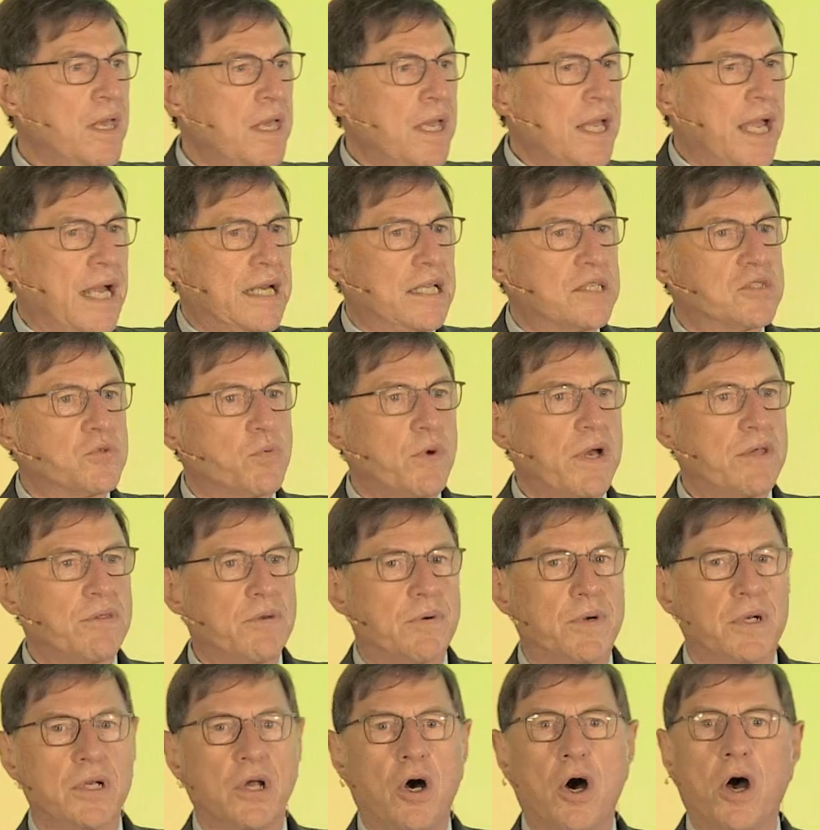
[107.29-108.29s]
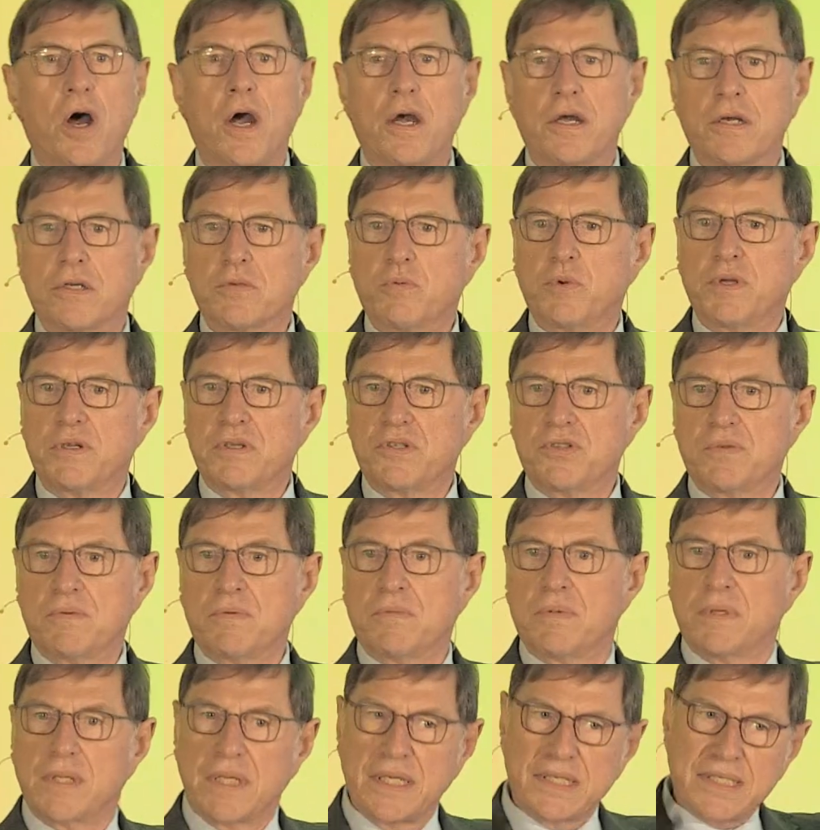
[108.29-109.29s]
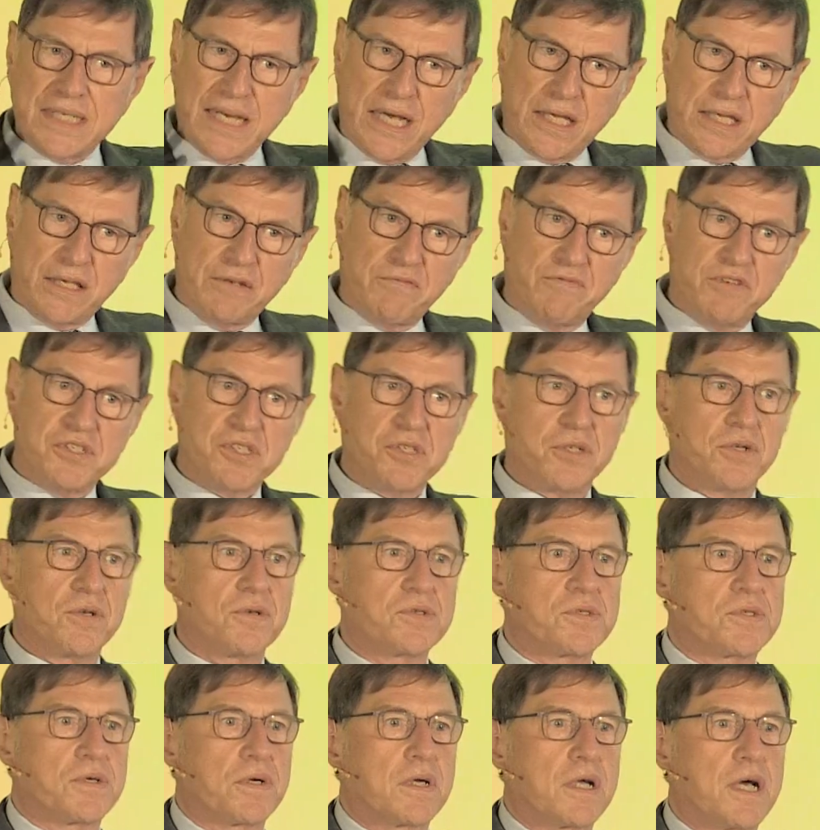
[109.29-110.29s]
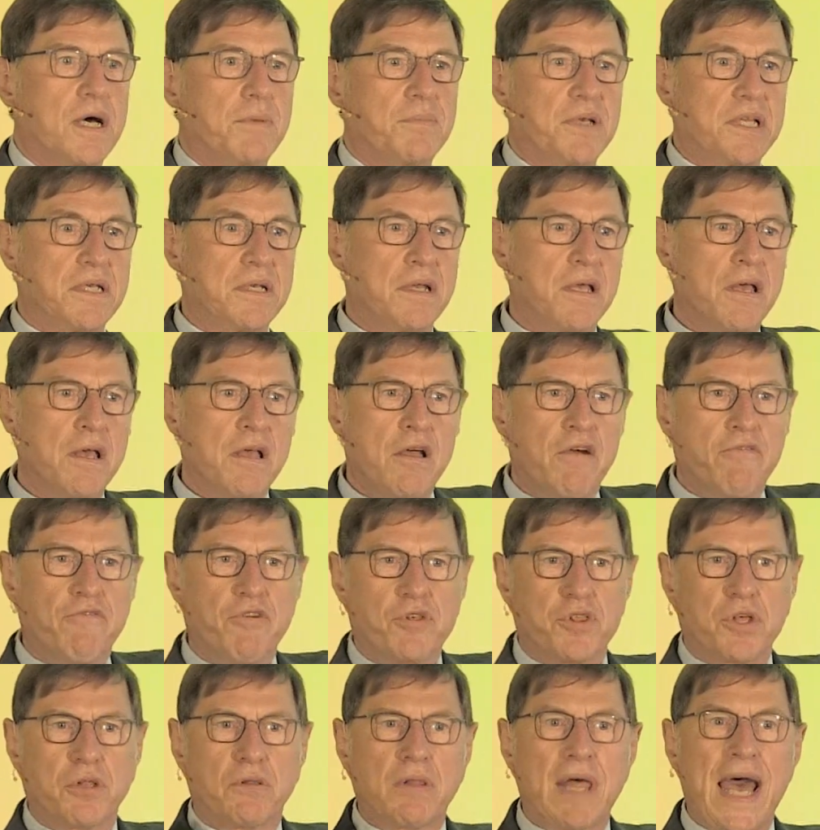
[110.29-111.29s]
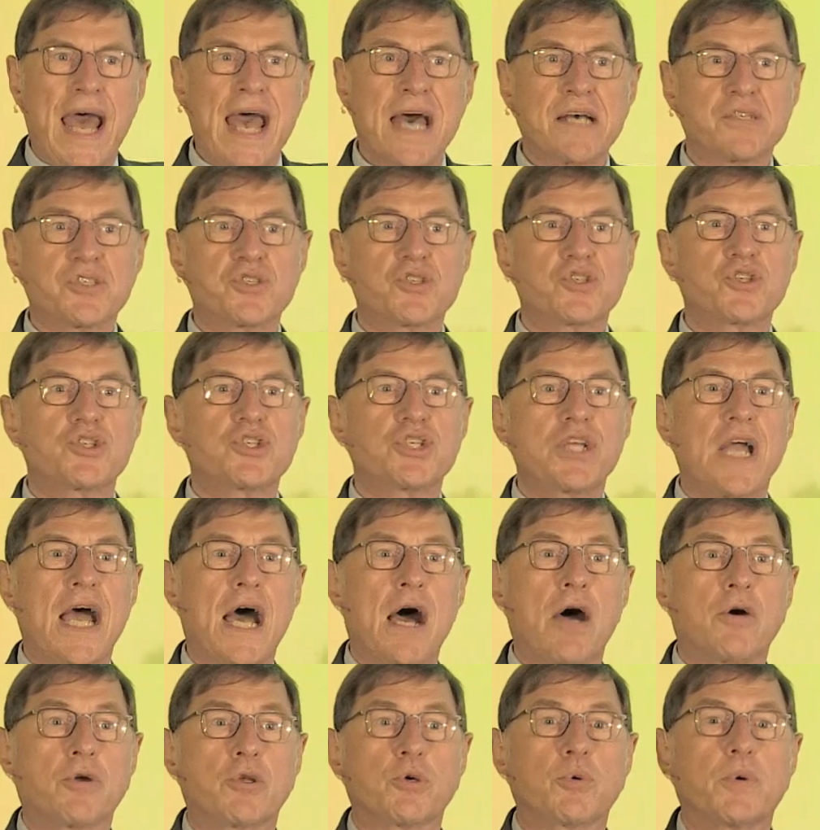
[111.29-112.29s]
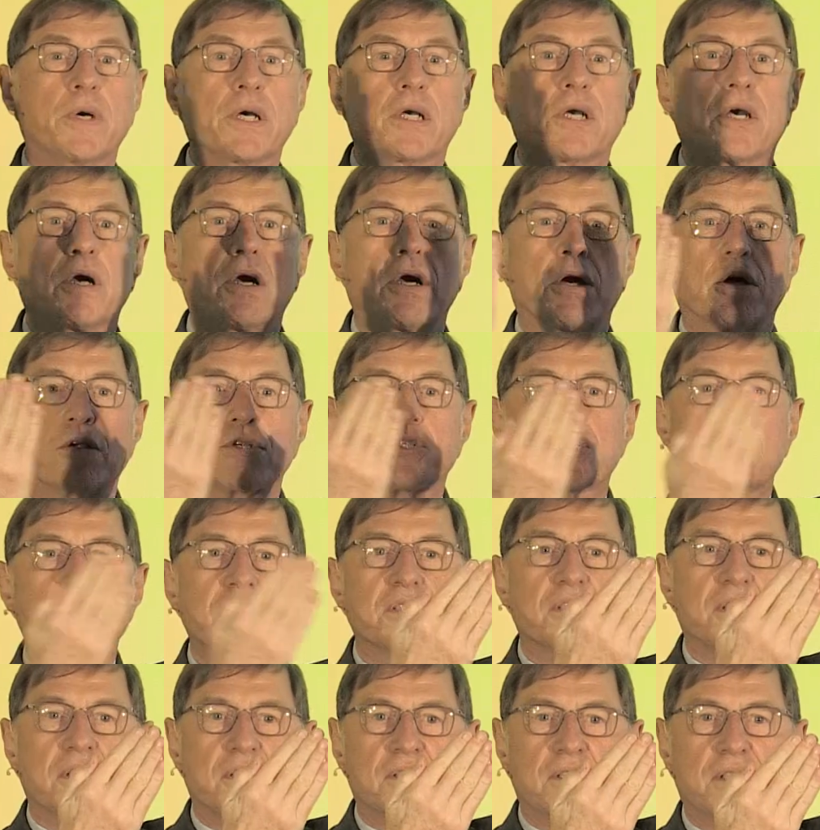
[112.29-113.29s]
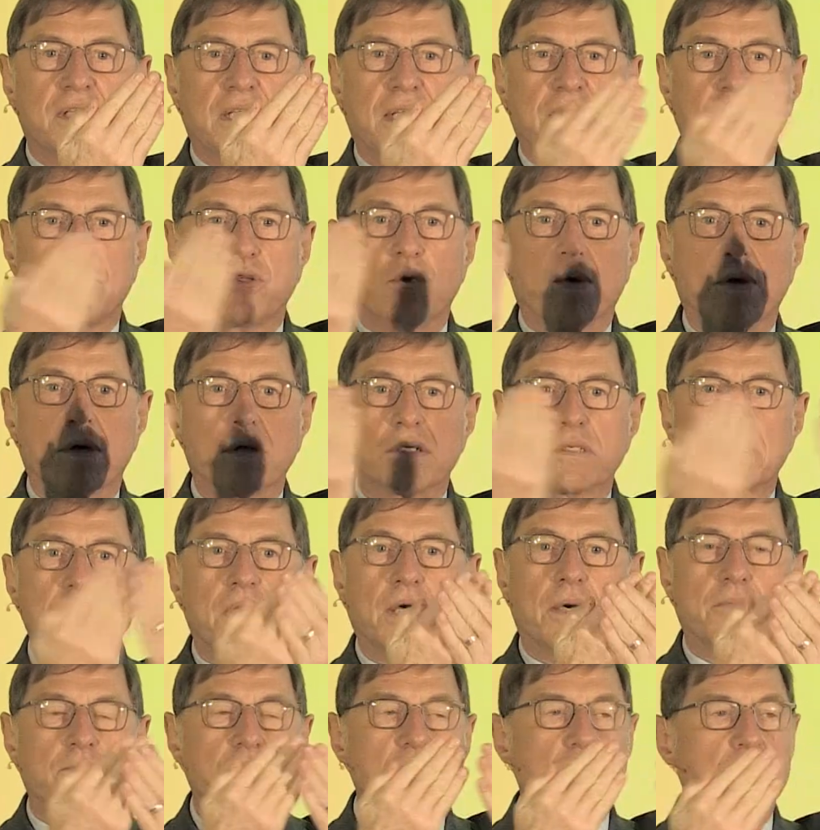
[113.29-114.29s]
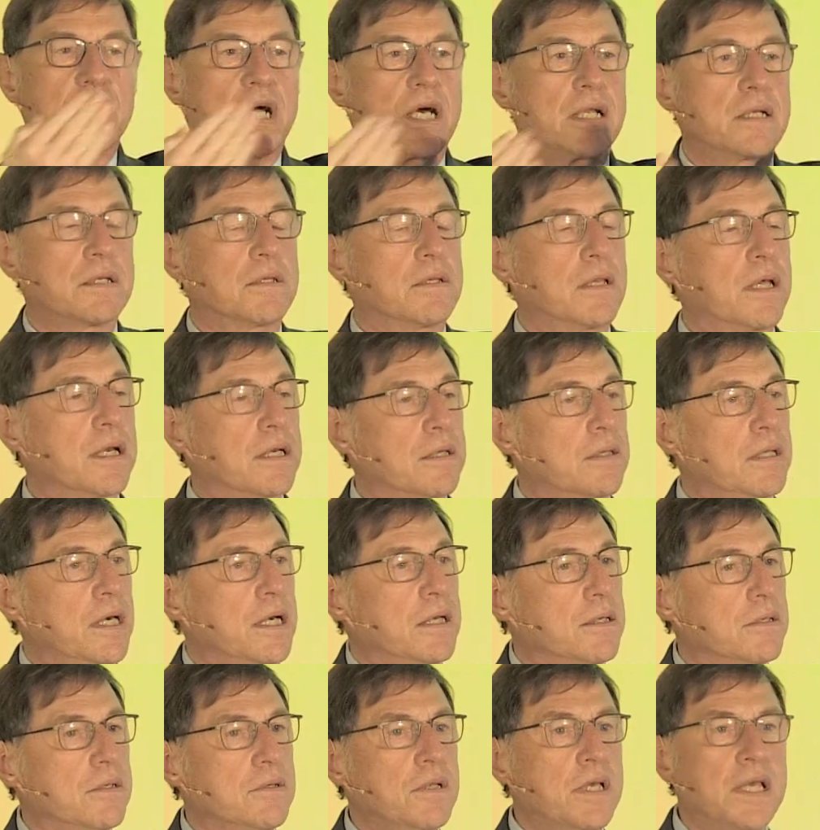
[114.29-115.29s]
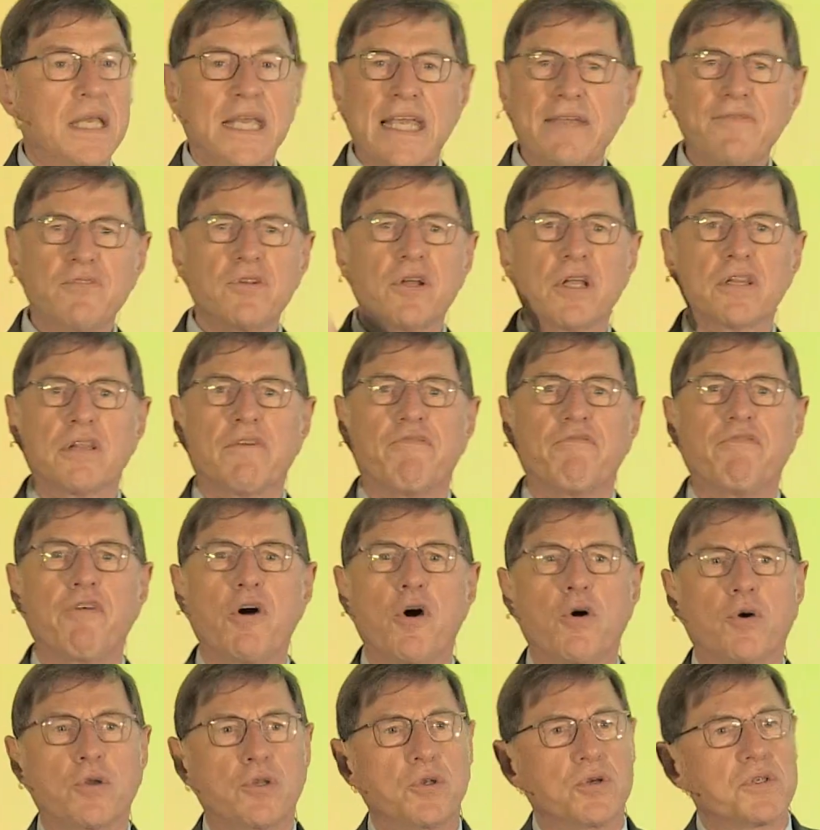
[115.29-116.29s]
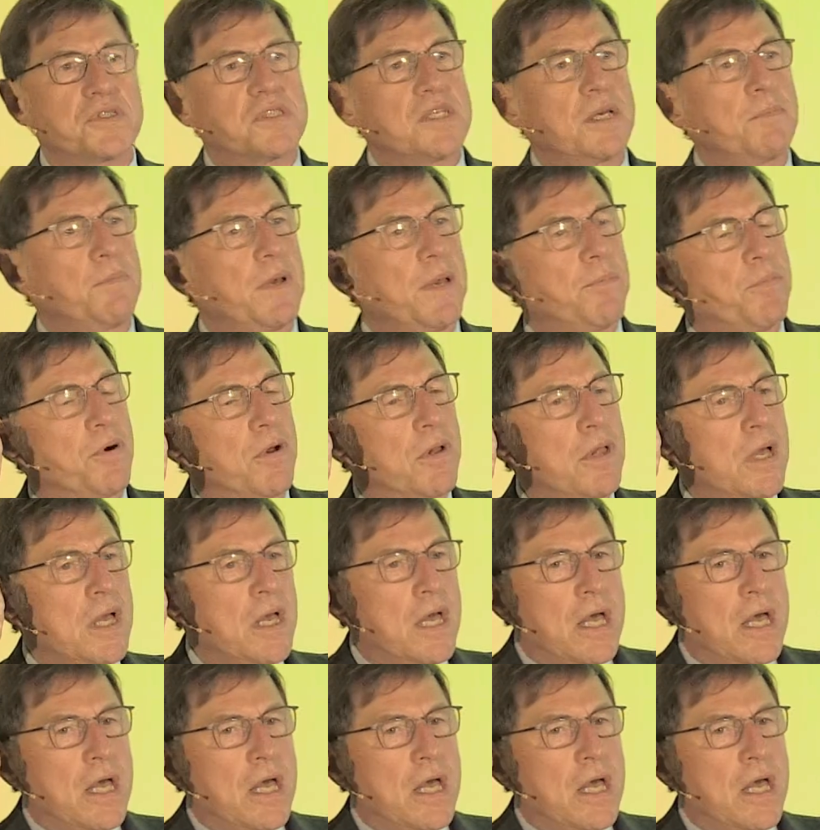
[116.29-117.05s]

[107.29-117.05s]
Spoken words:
And it's rather an art when Italian visitors are coming for the last ciao to occur, just as the doors come shut like that. Even on the phone, you'll see people,